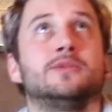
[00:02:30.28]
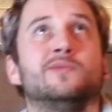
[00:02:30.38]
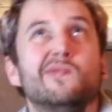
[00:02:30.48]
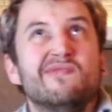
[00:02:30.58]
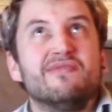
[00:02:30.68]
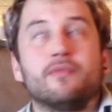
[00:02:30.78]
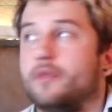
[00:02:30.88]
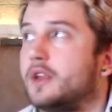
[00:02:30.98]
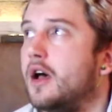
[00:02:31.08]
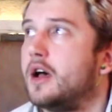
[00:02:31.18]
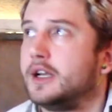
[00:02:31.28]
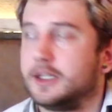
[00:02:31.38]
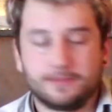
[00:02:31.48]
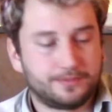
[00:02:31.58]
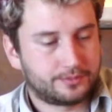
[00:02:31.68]
6.4
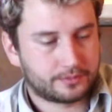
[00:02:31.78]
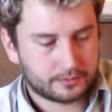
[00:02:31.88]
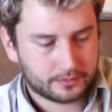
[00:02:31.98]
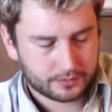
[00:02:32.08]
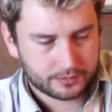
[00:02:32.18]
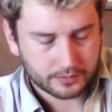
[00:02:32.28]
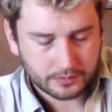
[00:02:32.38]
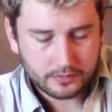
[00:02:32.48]
million on the Scoville